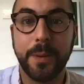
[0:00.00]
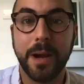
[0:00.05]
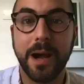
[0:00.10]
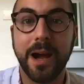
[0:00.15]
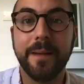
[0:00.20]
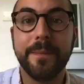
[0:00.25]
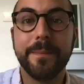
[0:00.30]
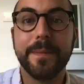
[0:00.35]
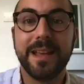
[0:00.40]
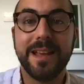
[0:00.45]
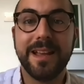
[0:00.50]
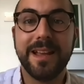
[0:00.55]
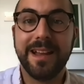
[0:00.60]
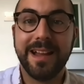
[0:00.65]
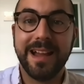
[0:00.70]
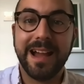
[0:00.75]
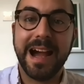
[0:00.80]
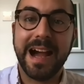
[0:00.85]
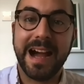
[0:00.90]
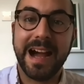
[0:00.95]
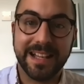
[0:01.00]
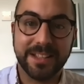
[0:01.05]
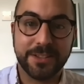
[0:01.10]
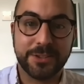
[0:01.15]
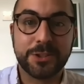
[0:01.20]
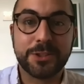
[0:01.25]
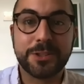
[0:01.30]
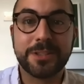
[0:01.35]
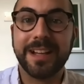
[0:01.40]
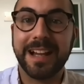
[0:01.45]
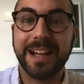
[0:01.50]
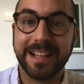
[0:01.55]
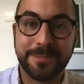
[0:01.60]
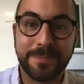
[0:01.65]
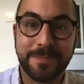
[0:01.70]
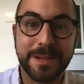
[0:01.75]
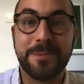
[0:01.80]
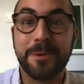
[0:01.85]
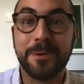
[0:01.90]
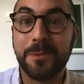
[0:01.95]
but as as
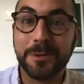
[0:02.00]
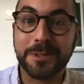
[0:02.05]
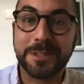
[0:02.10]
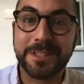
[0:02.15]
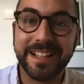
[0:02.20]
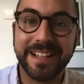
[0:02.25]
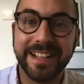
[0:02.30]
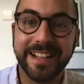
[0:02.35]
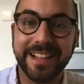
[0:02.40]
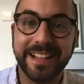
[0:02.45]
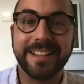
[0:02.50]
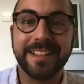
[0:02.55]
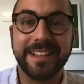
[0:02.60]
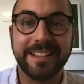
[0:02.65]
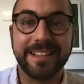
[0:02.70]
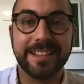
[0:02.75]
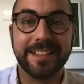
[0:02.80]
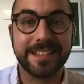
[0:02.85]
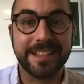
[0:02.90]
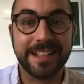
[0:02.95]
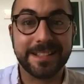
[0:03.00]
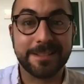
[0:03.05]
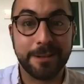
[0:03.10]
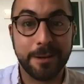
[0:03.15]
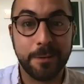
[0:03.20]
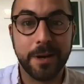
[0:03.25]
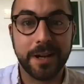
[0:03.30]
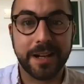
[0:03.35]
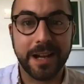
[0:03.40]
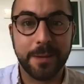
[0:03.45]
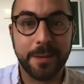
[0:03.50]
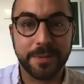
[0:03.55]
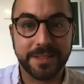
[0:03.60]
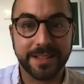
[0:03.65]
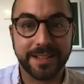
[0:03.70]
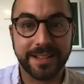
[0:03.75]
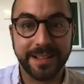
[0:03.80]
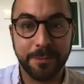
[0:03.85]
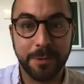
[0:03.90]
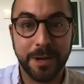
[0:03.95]
people will see, it, it doesn't necessarily work out
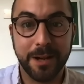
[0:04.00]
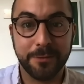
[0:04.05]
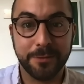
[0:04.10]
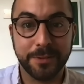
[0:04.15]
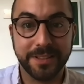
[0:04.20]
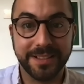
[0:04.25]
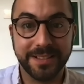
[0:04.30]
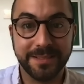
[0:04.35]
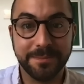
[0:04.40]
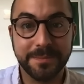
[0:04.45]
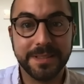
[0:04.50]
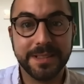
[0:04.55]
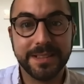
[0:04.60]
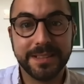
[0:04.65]
particularly well for him.